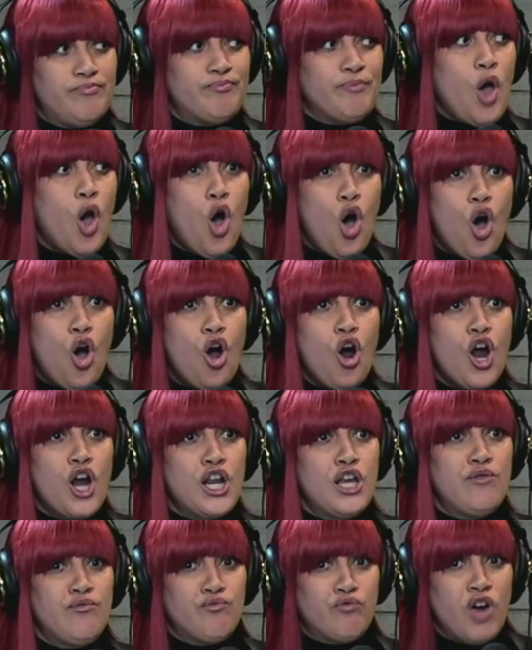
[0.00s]
hard
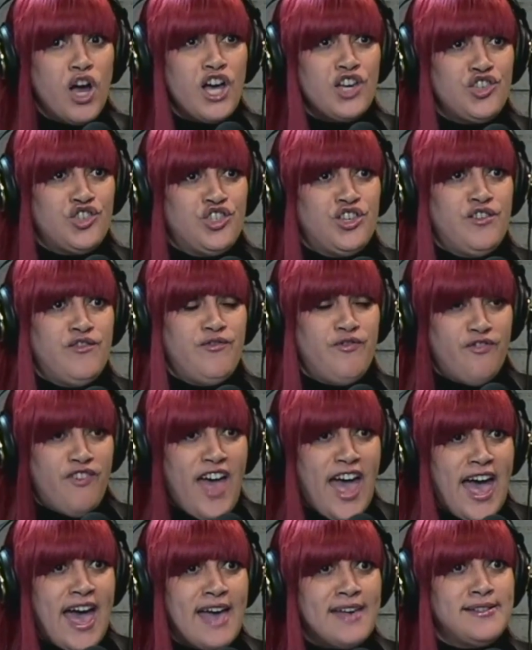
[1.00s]
and rushed and
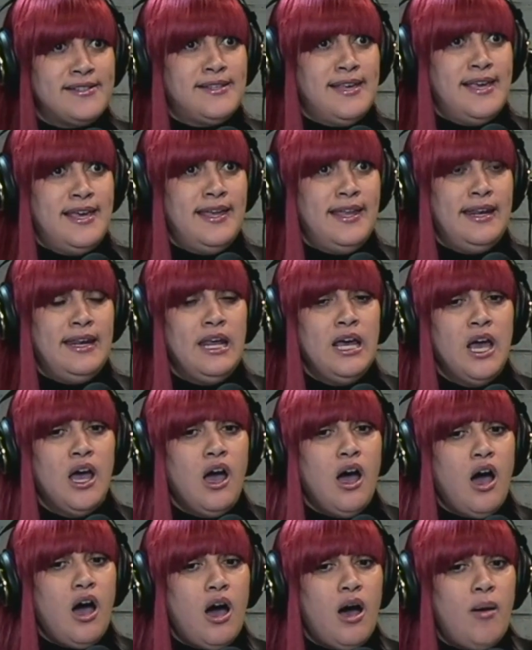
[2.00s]
fast and
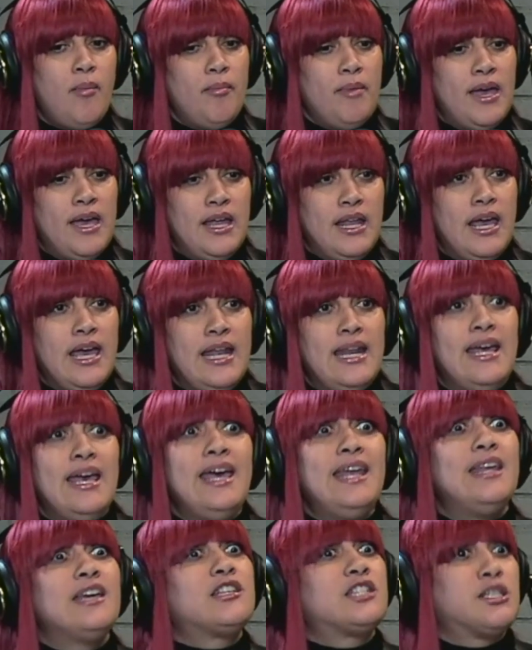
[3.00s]

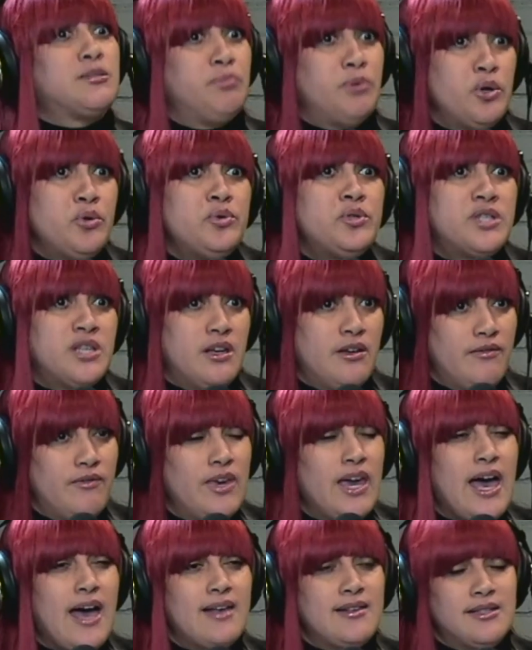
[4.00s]
explosive.
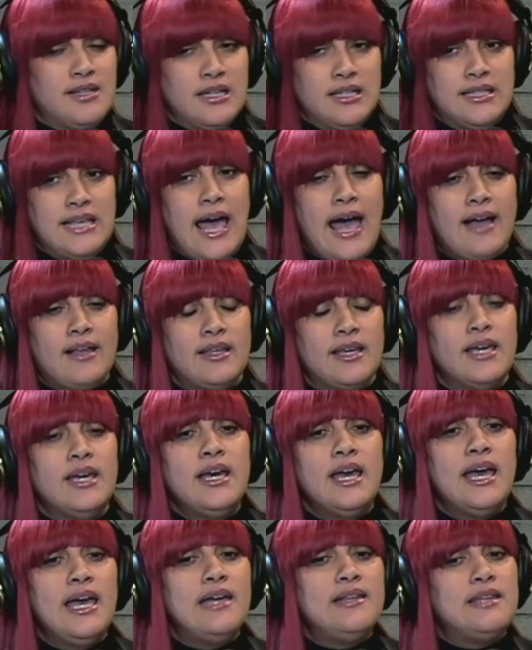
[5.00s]
Yes, exactly.
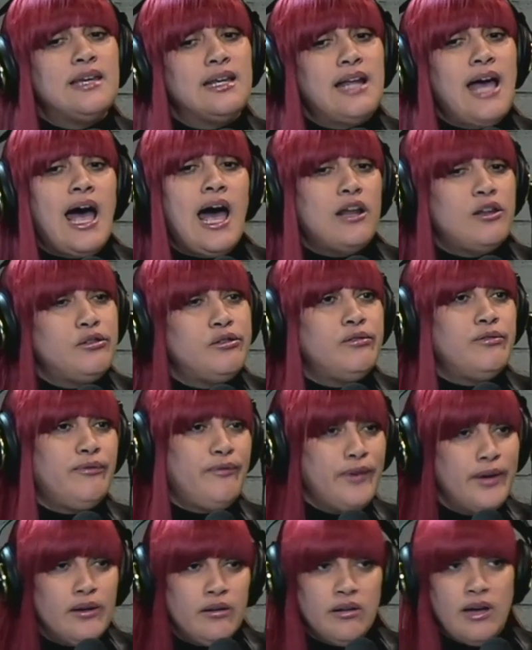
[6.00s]
And then how do you
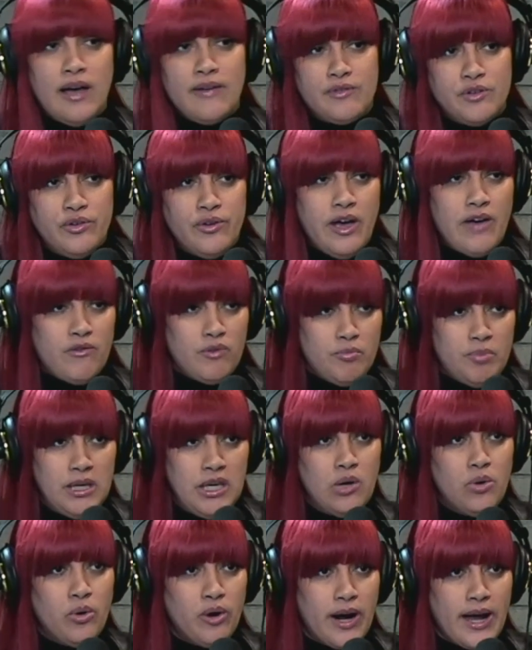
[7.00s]
feel after you have a
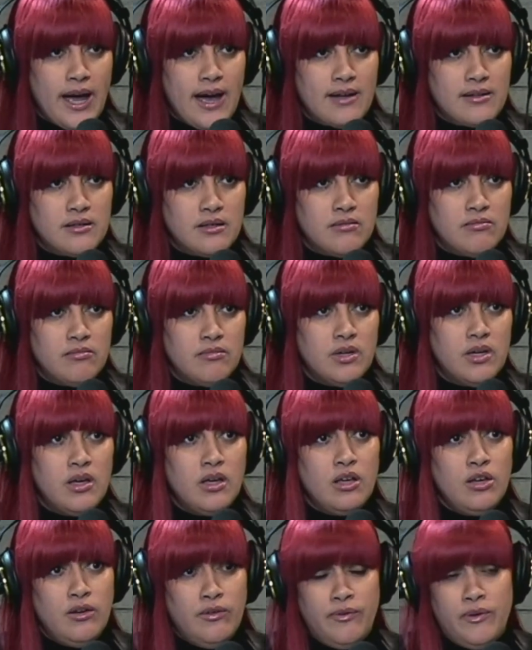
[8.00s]
peak orgasm?
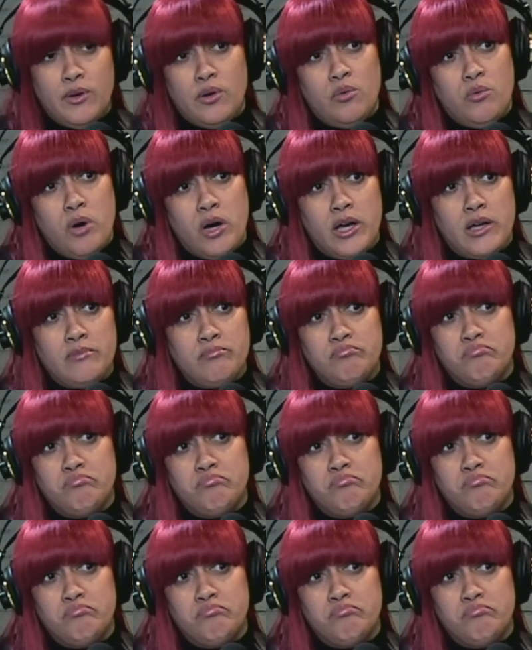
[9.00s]
You feel what?